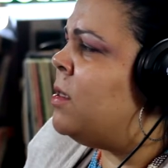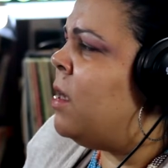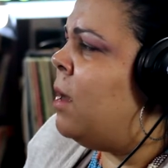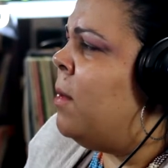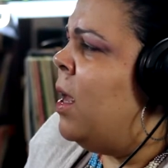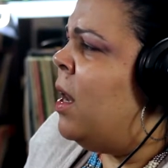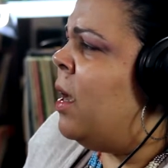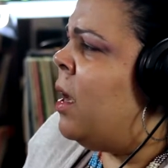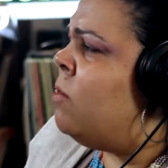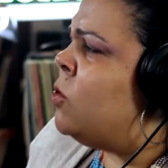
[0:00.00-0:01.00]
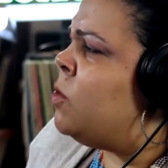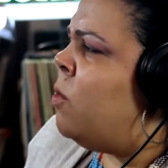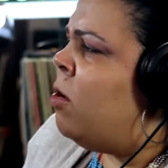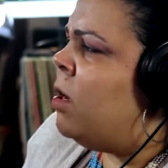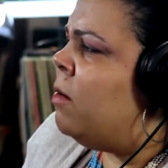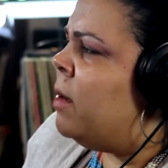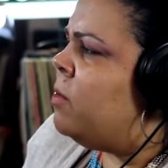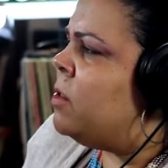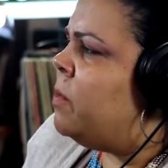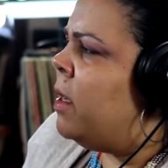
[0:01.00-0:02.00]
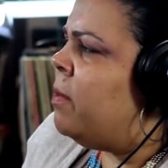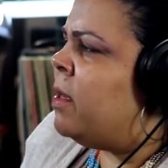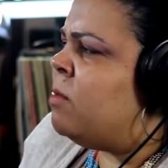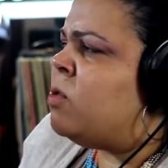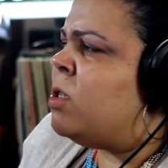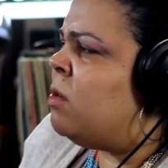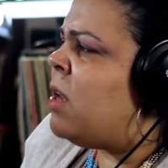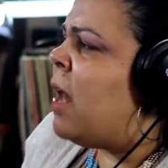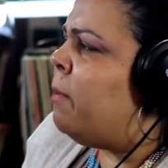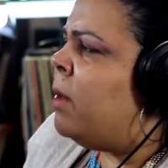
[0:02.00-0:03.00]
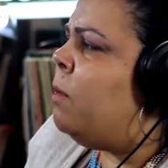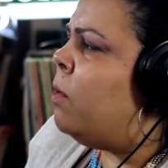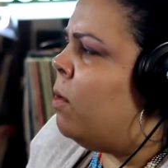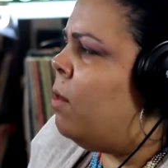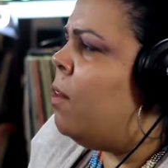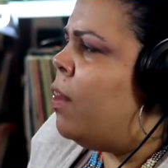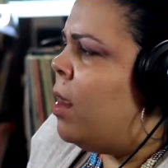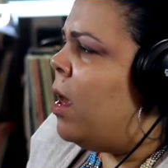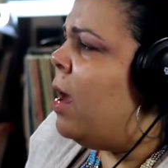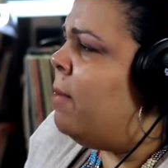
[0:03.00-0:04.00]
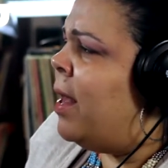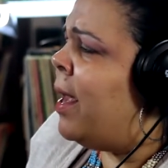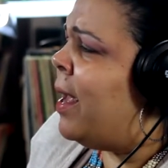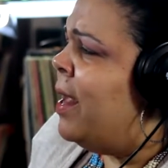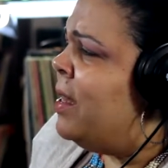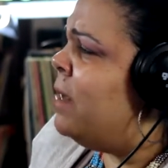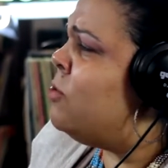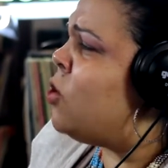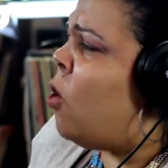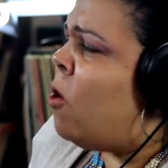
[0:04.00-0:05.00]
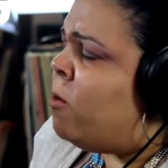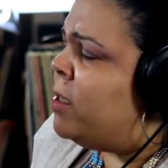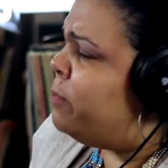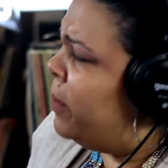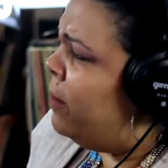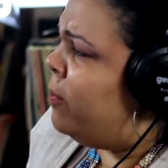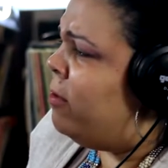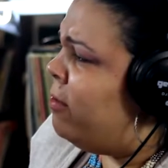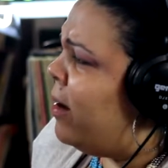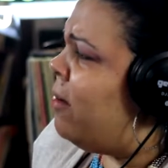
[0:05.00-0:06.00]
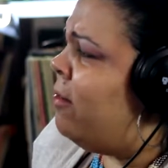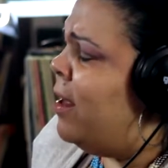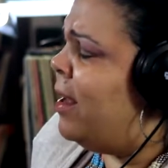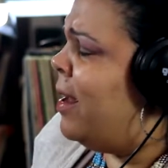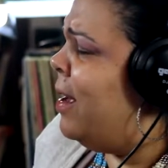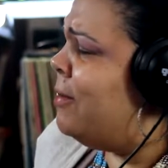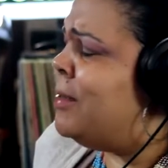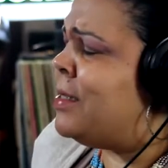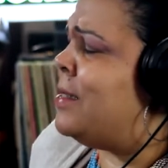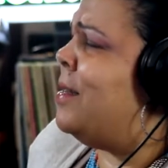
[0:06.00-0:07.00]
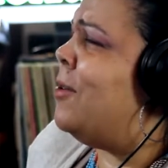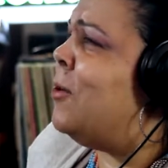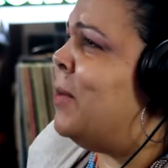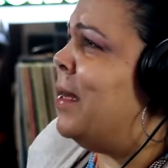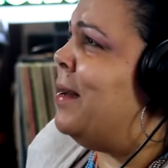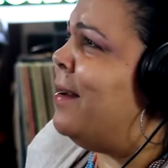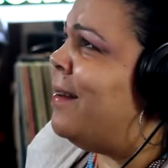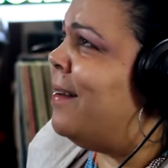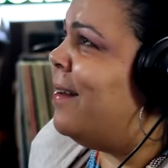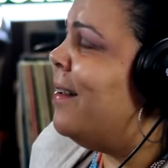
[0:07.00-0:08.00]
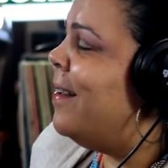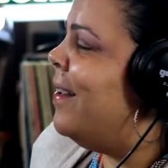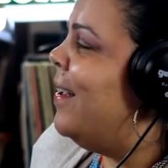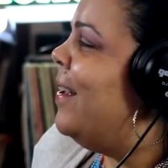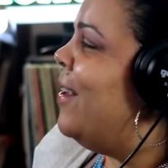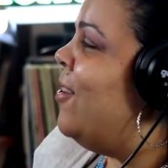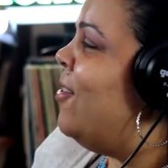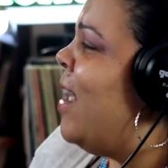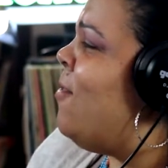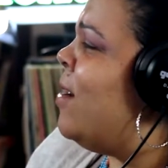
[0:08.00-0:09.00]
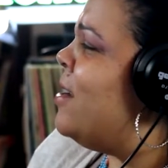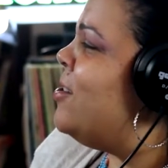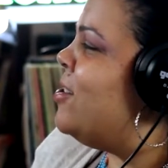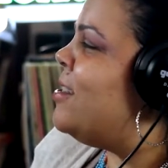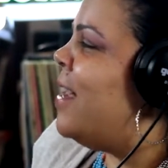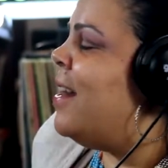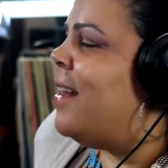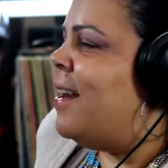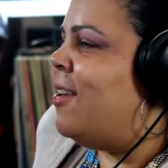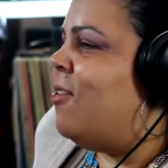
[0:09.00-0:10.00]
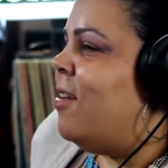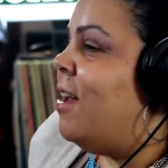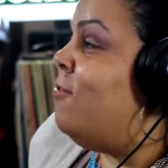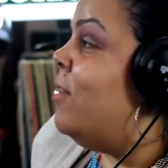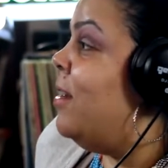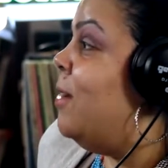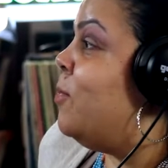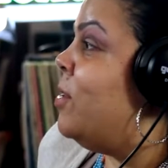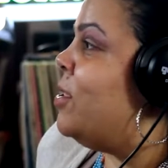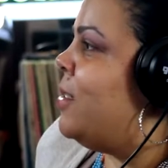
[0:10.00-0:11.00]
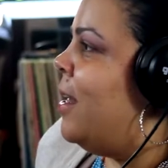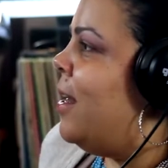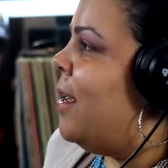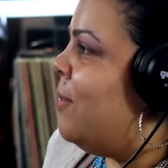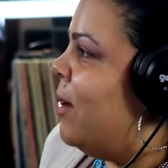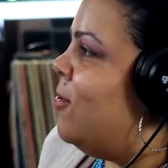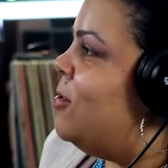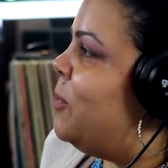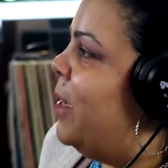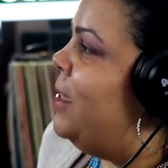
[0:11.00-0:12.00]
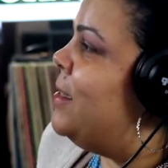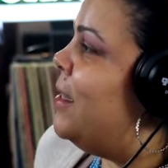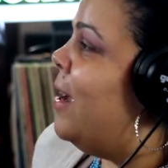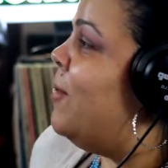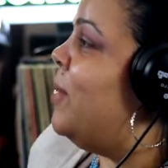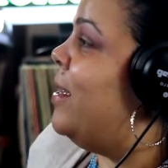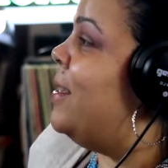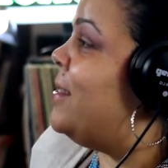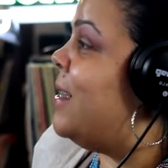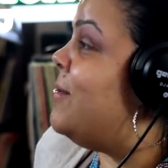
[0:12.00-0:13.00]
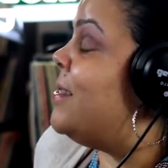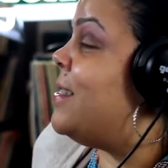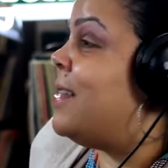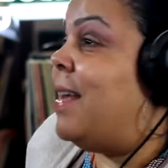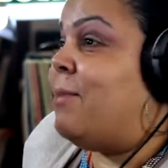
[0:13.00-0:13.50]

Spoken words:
time. Like I was small and everybody was big, but there was still a lot of people. I'm like, there was always people around. Like I'm just like, oh my God. Now I understand it, and I really appreciate like my own space now, because I was just like,